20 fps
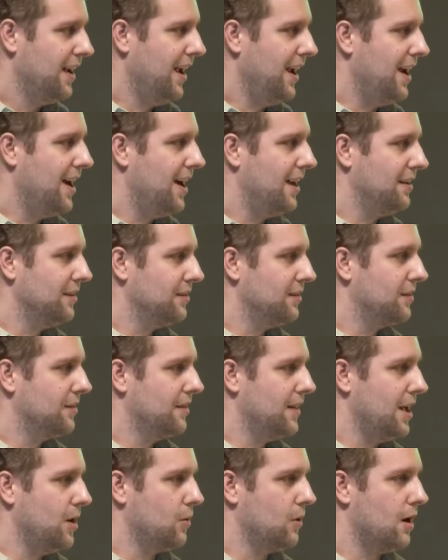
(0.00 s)
and
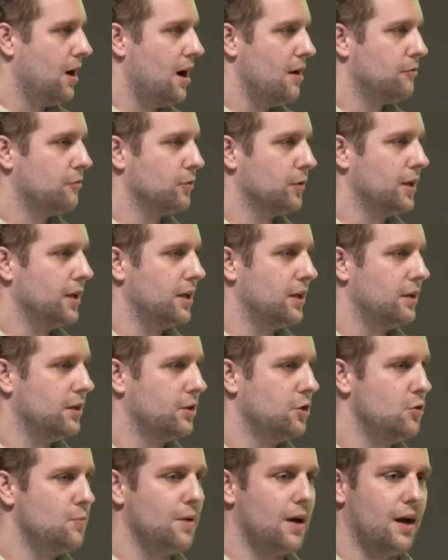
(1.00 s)
they were offering
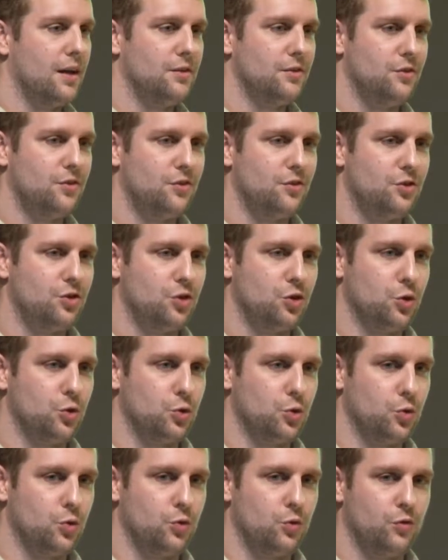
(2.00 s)
coupons
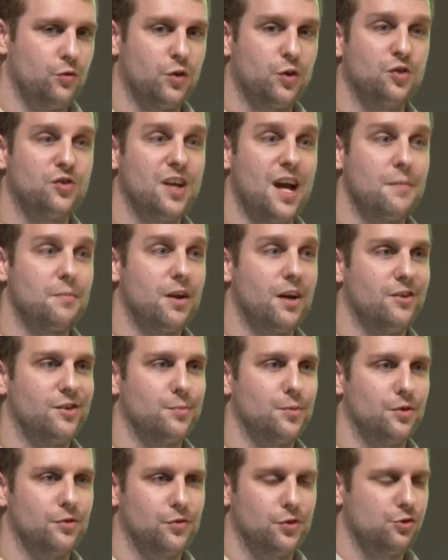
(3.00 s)
to first-time
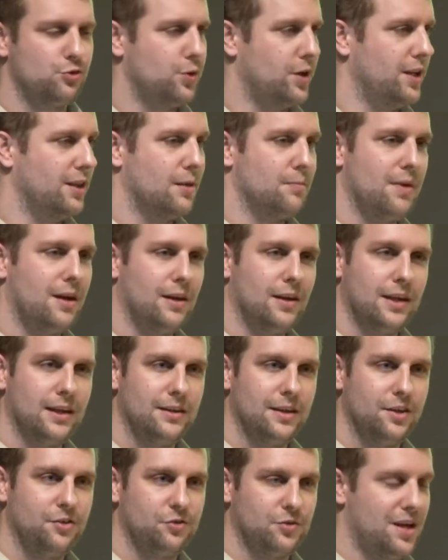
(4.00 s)
customers for joining their
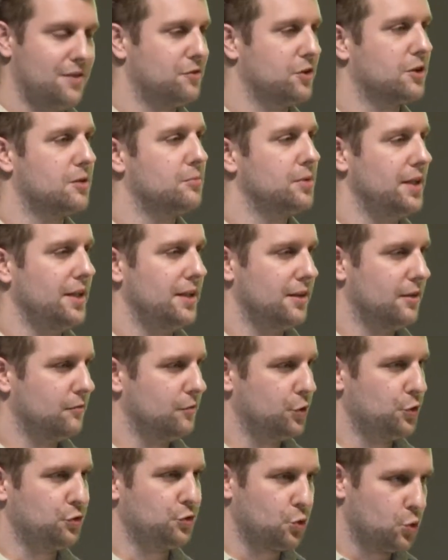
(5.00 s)
mailing list, or after completing their
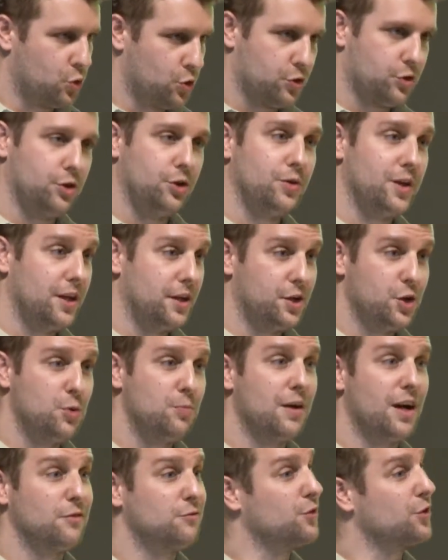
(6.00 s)
first order, you get a
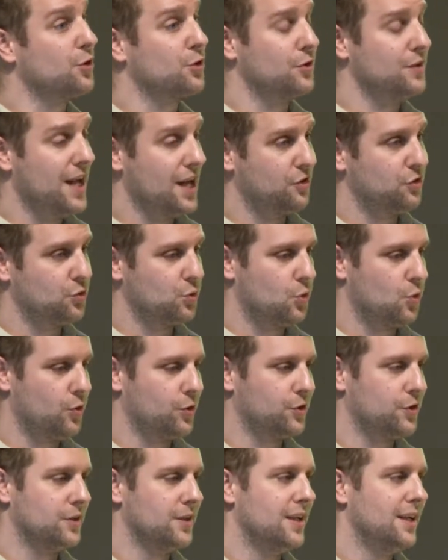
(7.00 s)
coupon for your next
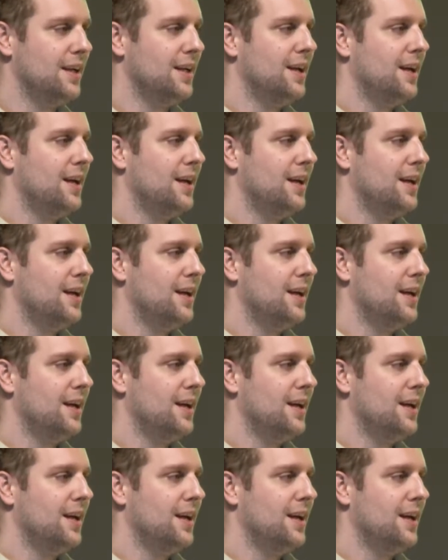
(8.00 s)
order.